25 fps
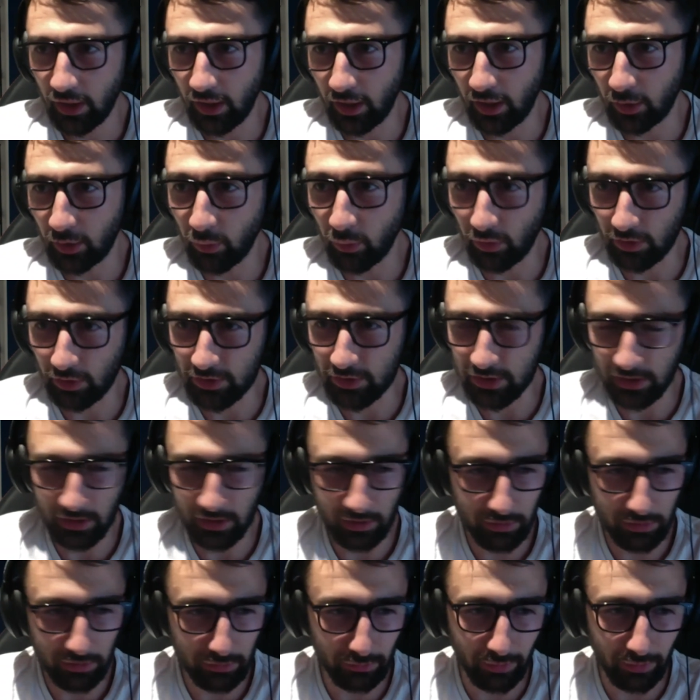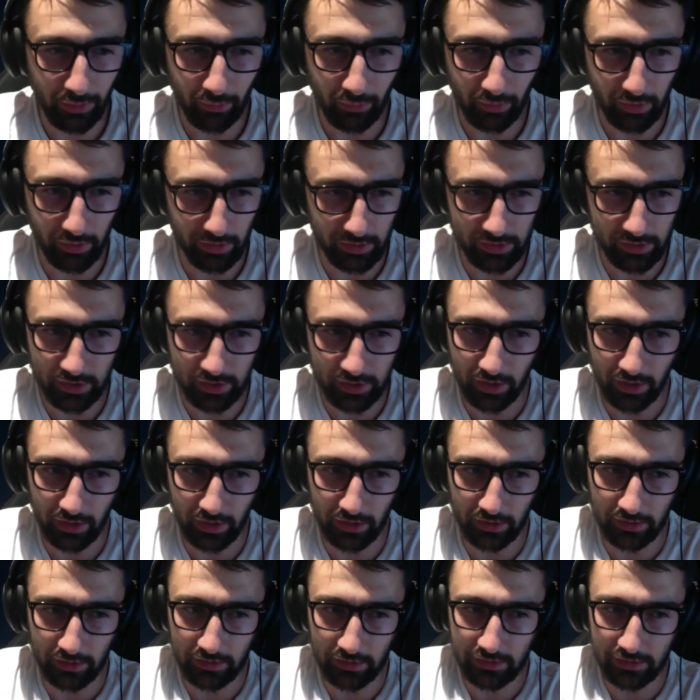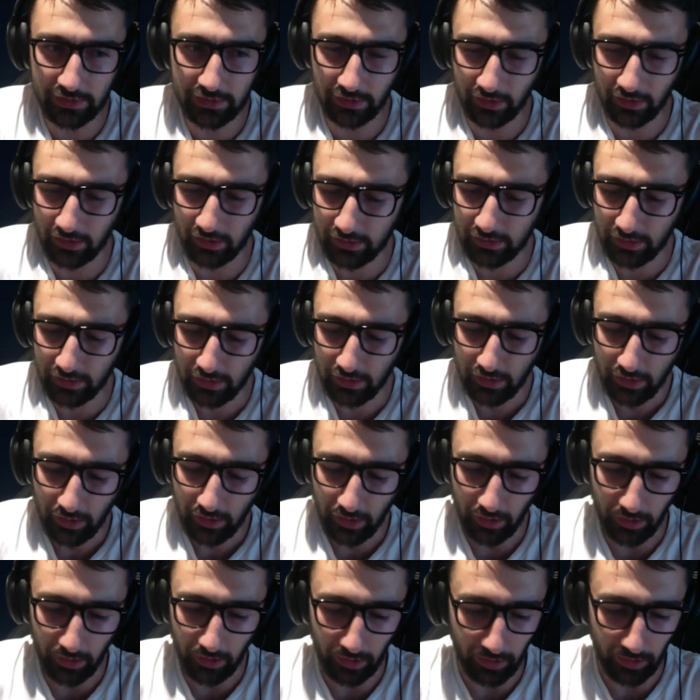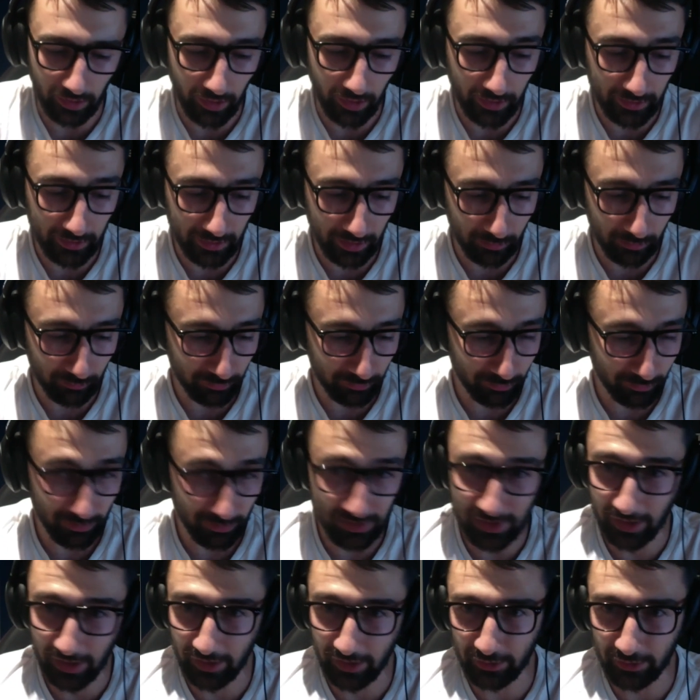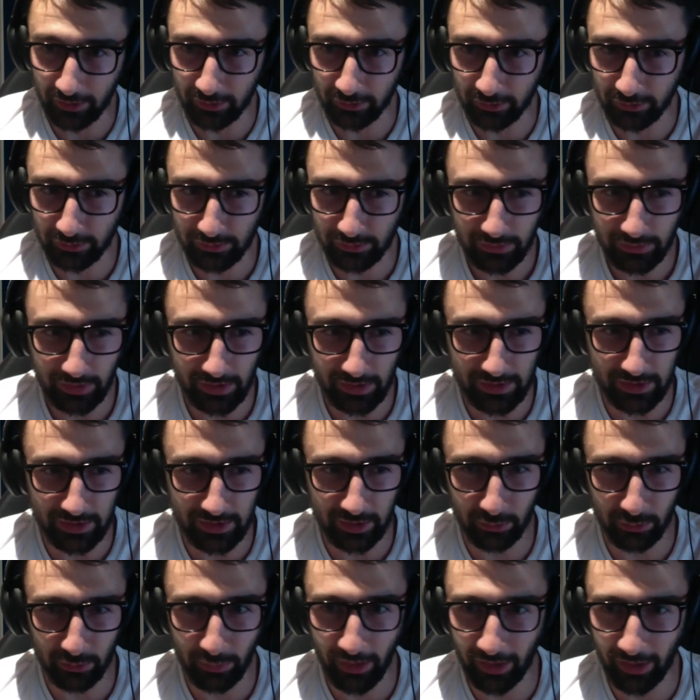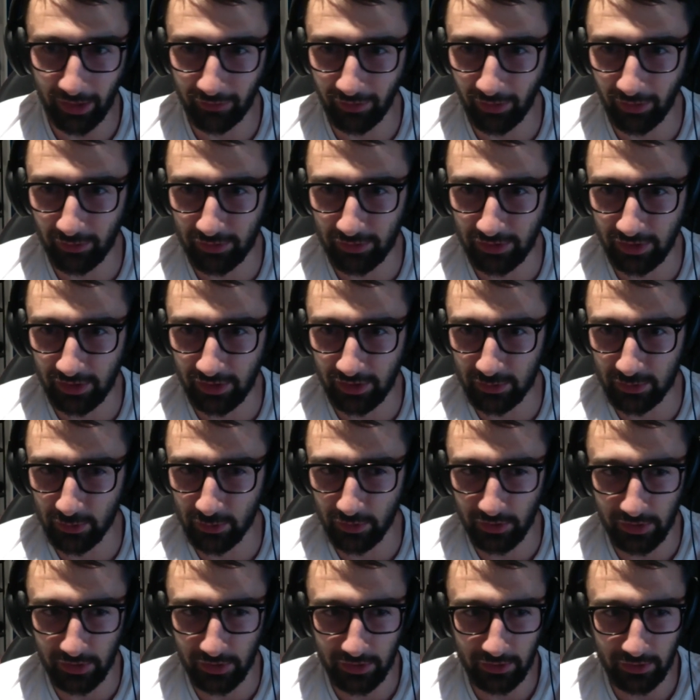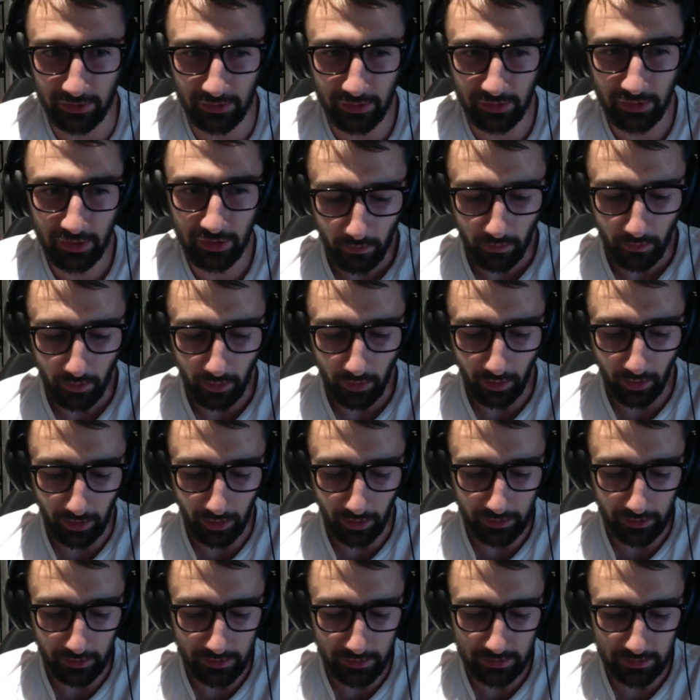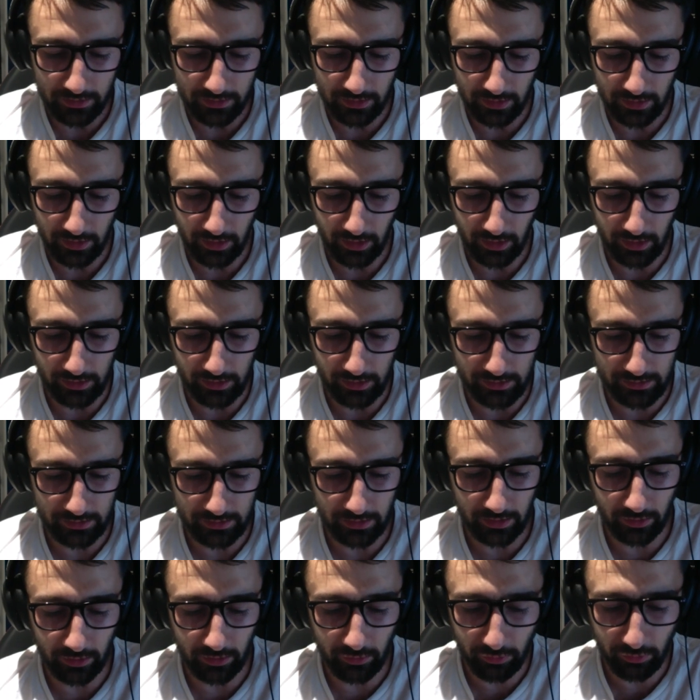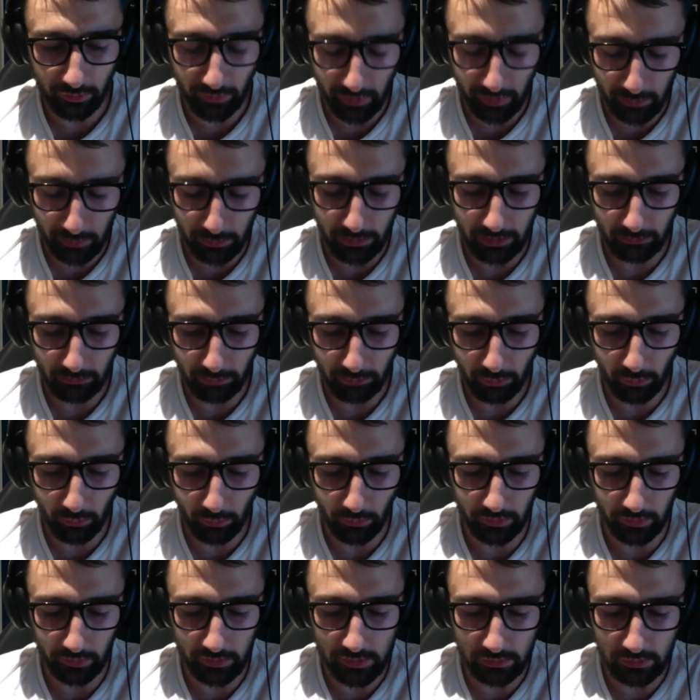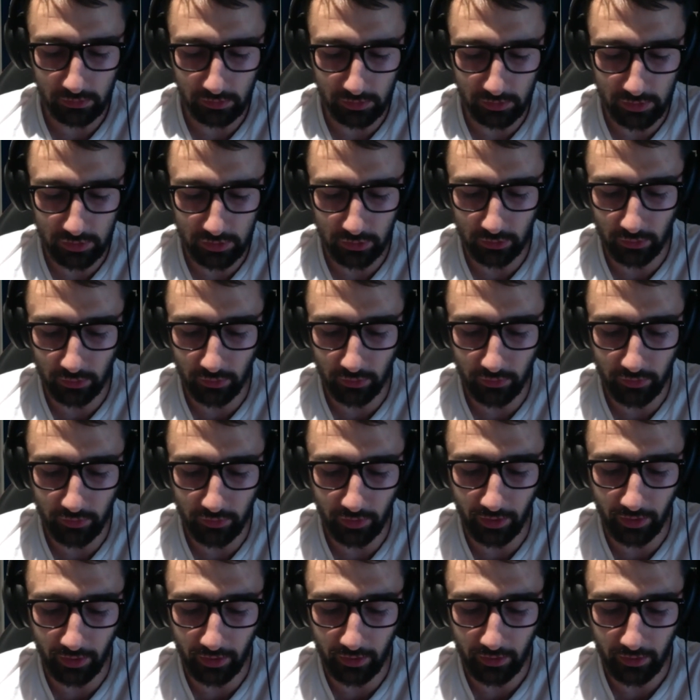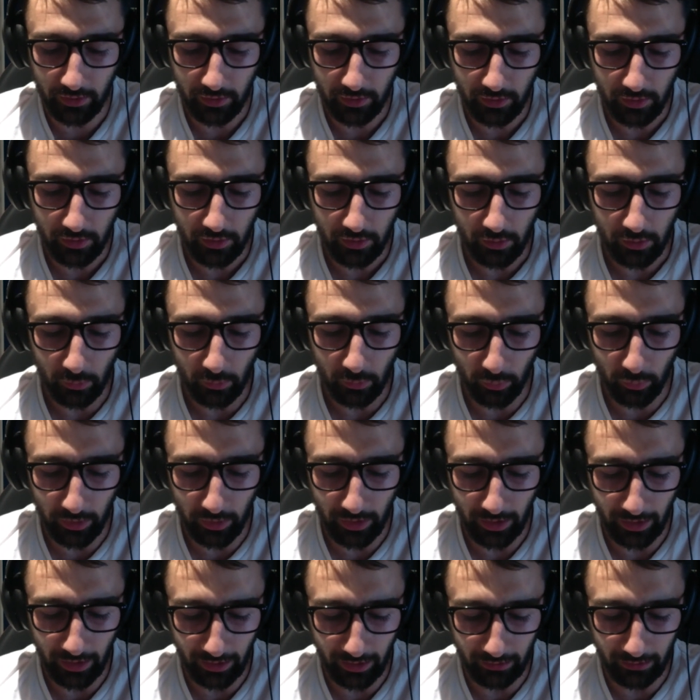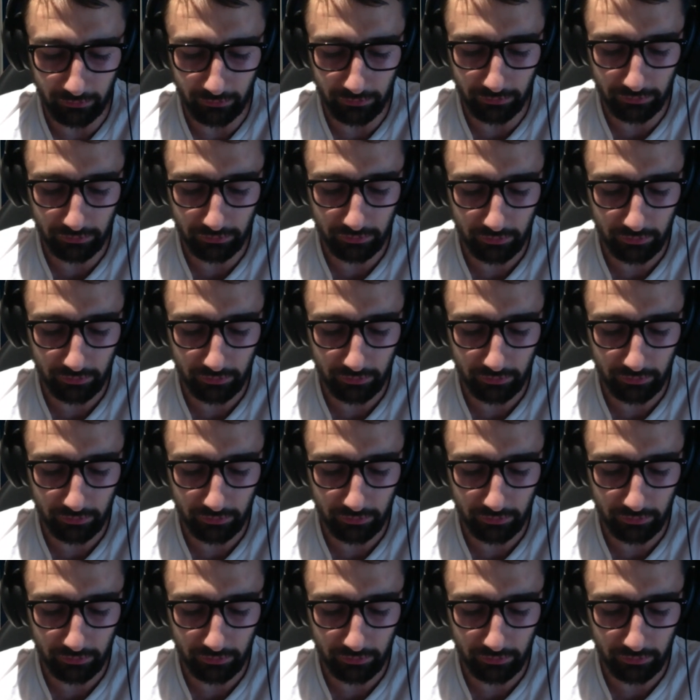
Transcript: quality throughout an entire site. I come from a technical SEO background. That is what I do. And it's incredibly important to ensure that we have